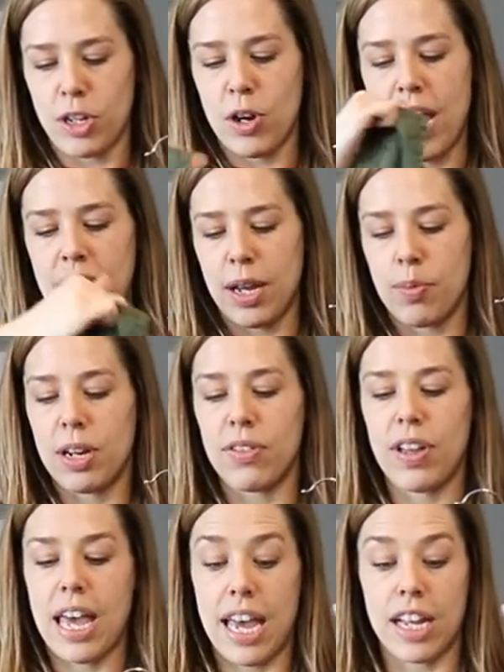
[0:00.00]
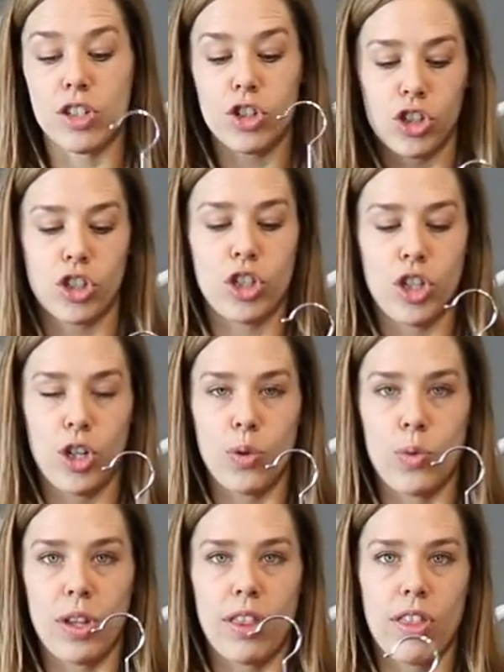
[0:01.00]
but you're adding a bit of edge
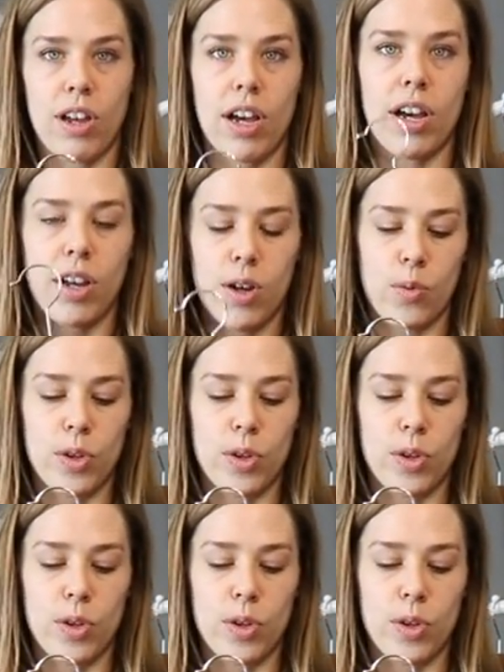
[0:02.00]
with, uh,